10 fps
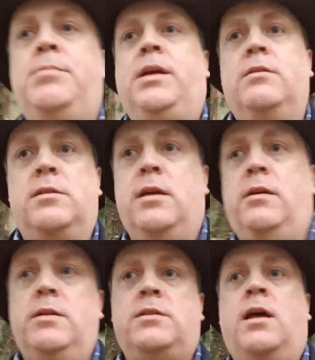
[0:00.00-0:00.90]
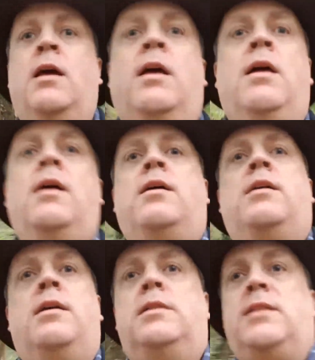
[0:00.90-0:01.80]
because there is
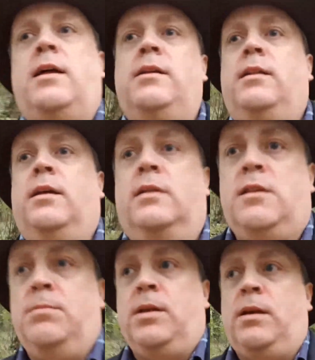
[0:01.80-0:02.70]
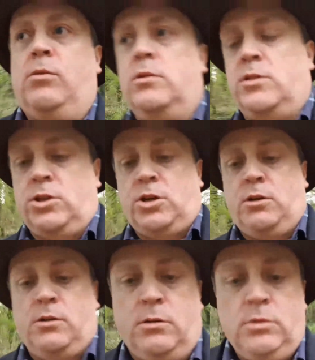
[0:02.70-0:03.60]
standing there something I want to
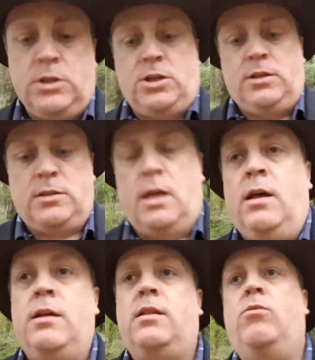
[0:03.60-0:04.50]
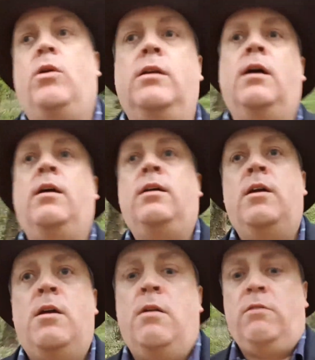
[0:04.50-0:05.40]
show you, which is the one
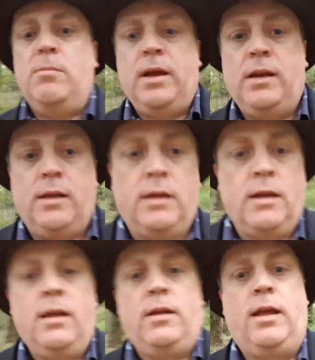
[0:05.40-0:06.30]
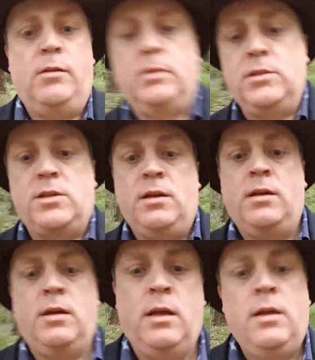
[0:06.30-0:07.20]
remaining element
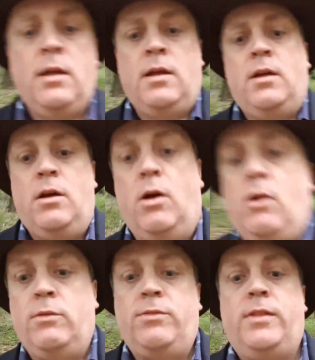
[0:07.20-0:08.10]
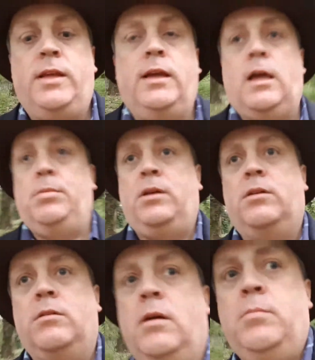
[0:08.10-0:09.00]
of the Abingdon